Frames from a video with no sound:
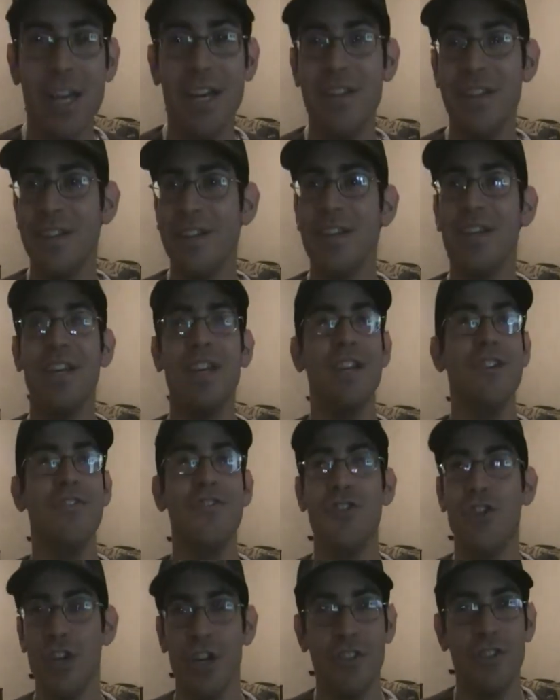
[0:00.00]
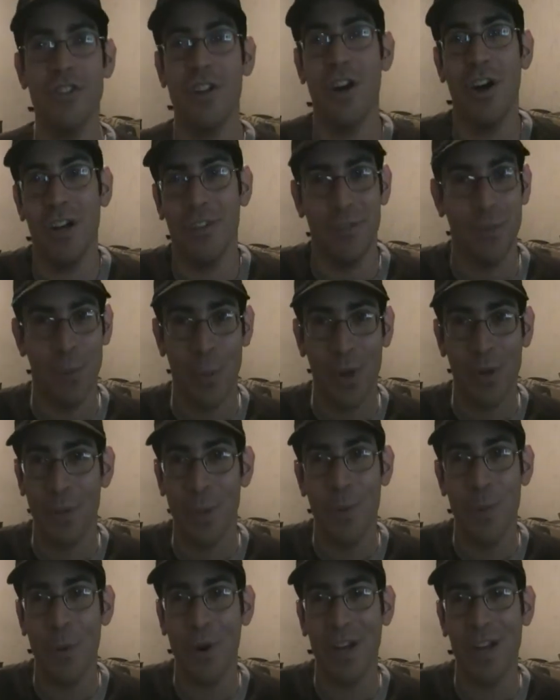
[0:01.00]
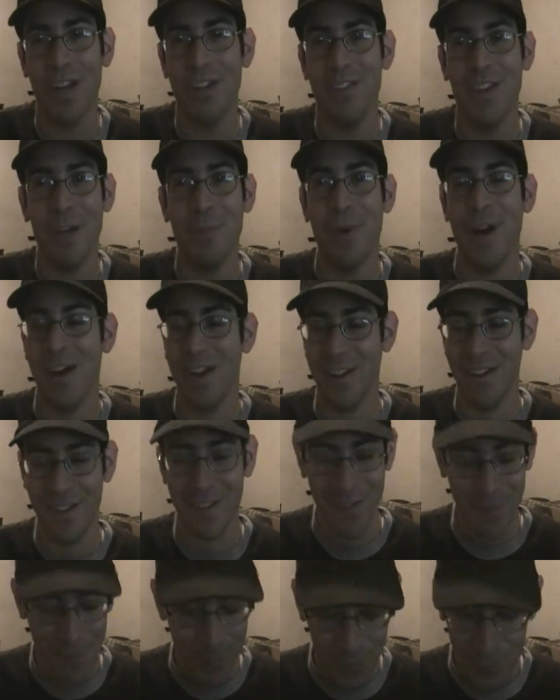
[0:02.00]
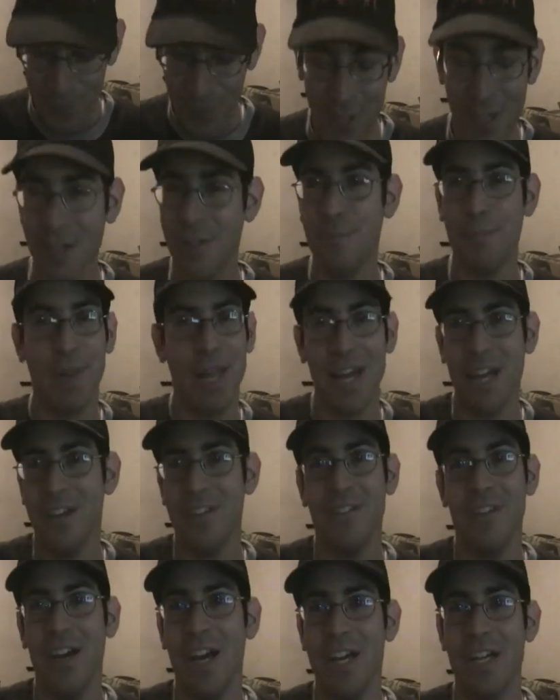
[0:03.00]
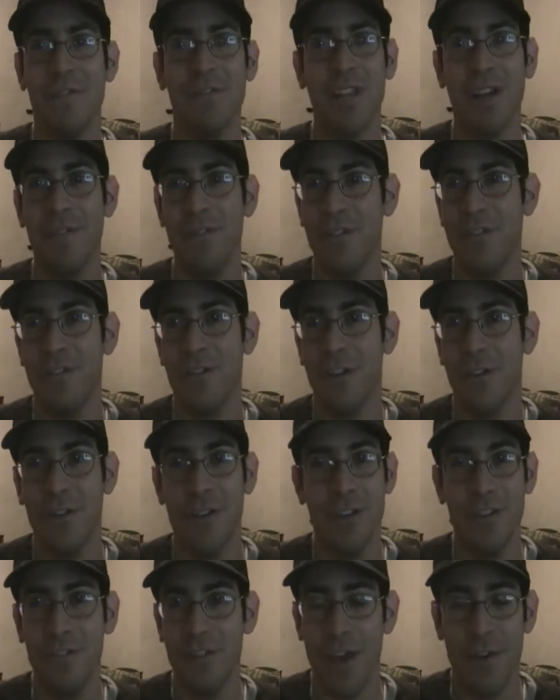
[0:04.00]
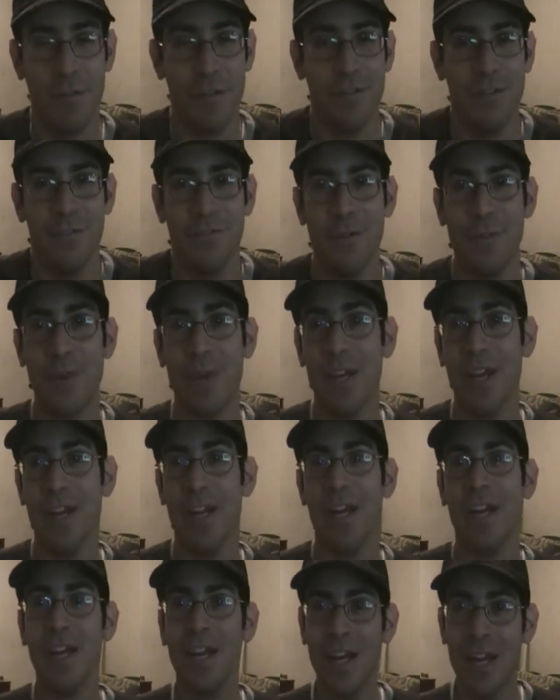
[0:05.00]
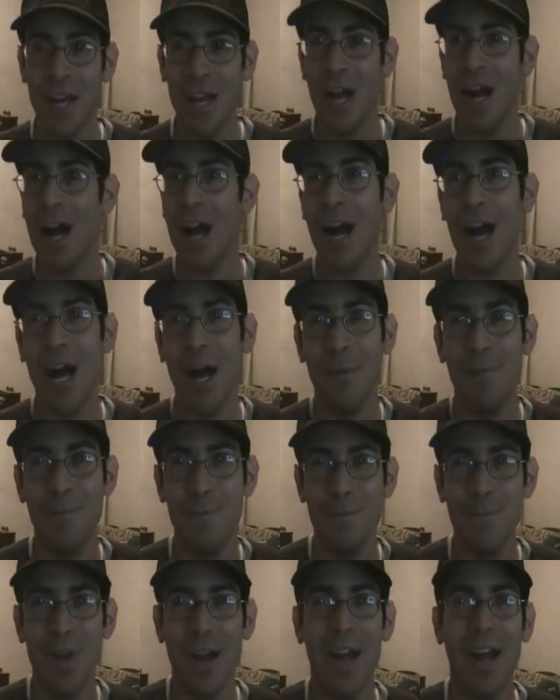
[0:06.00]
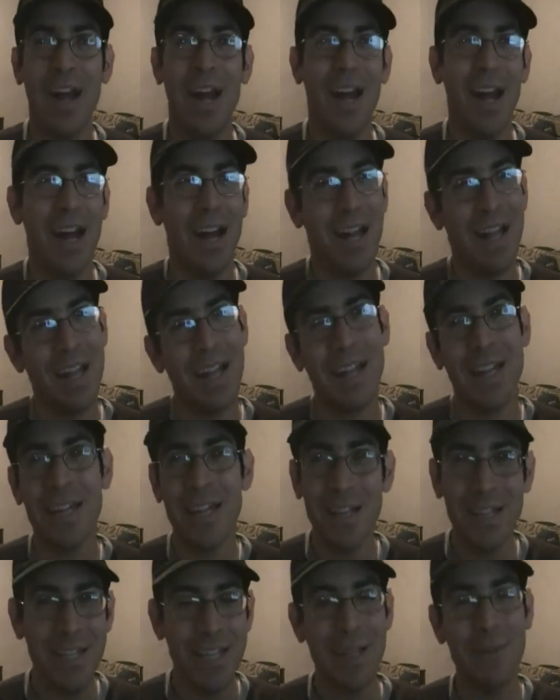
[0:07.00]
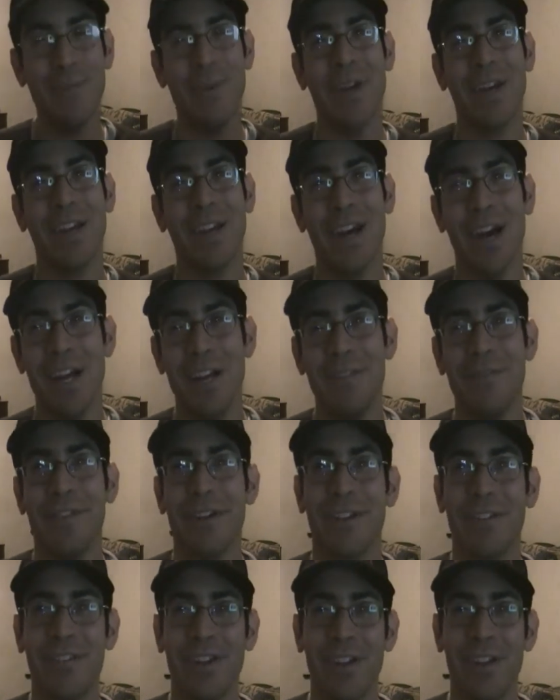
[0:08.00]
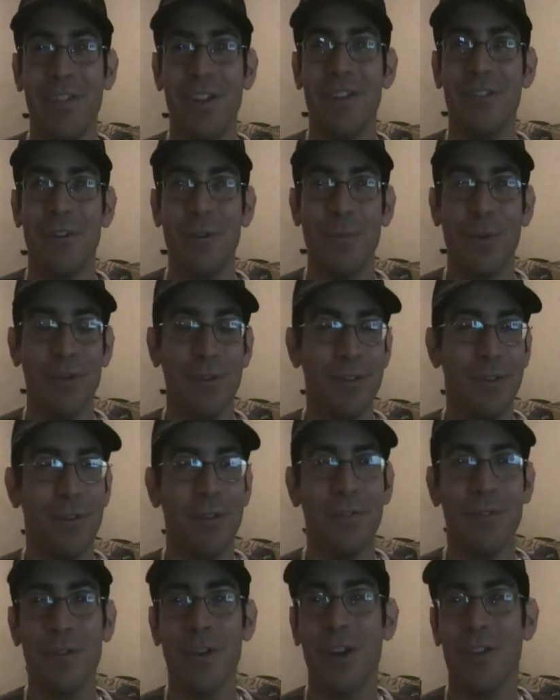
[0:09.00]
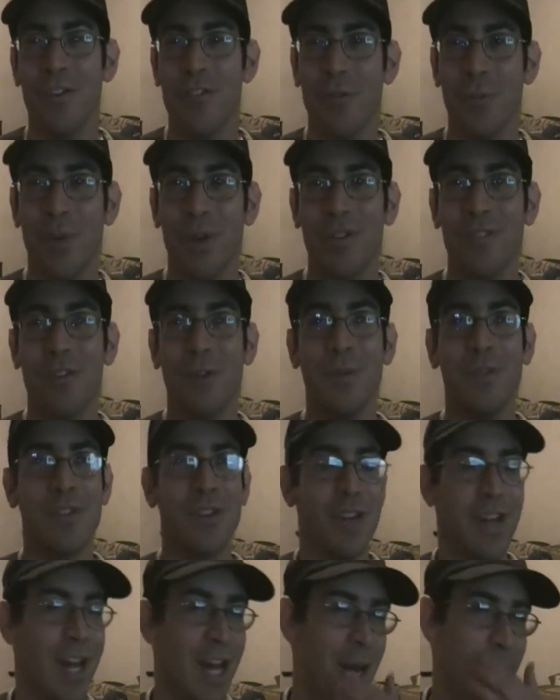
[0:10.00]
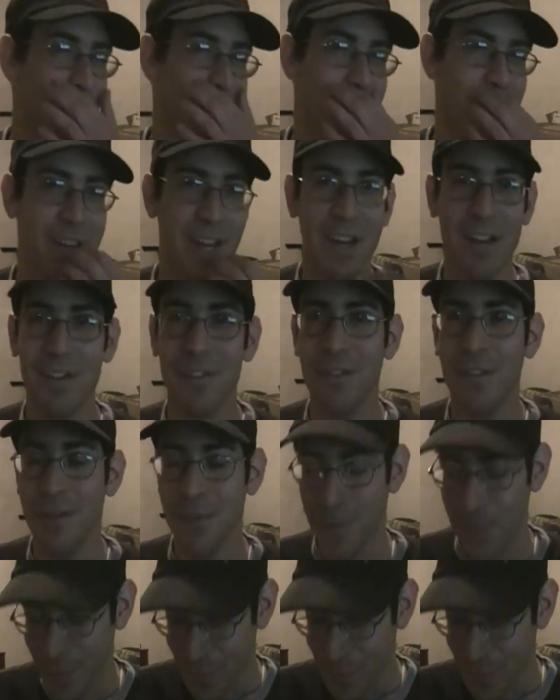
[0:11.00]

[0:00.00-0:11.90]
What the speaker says: It is just awesome. What more can I say about it? It's Blackest Night. I've loved the series ever since the beginning. I'm a little bit kind of excited that it's almost over, because I just want to see what's gonna happen next,